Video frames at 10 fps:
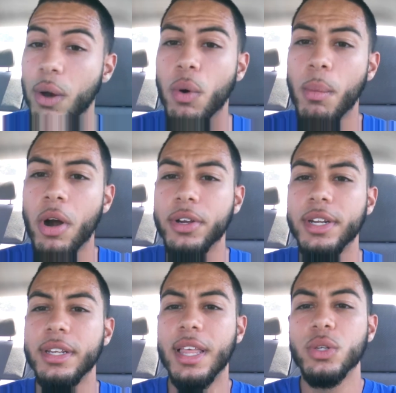network
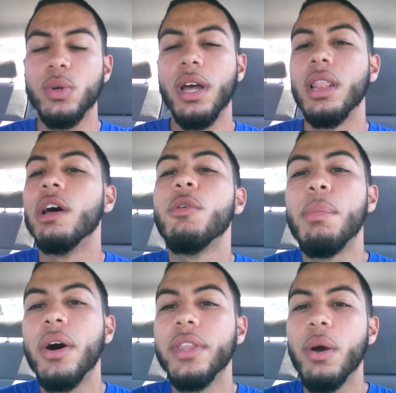marketing. That's what I love
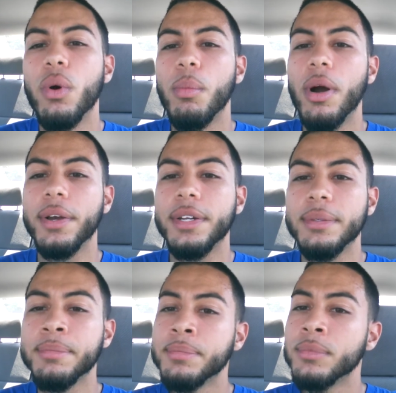about network
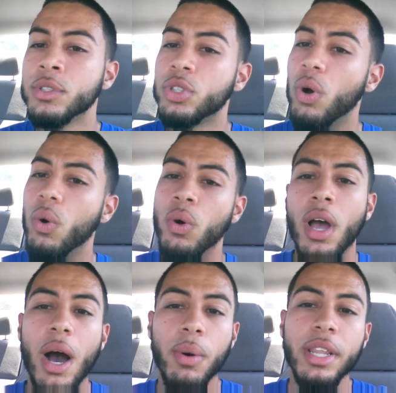marketing. So
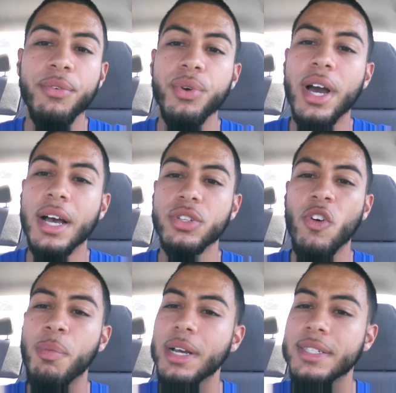I want to leave you guys
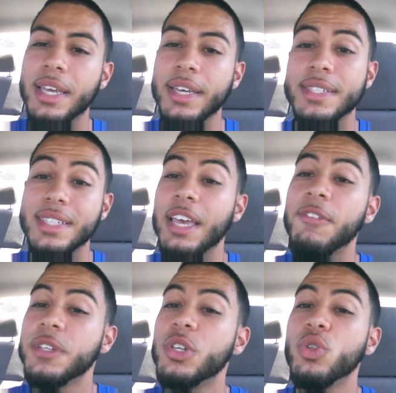off by saying
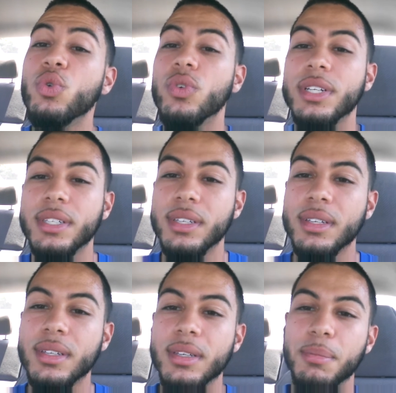safe is a new risky.
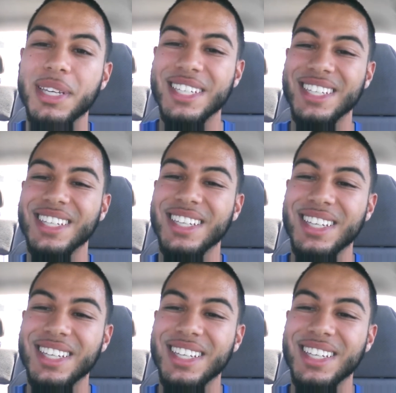Peace.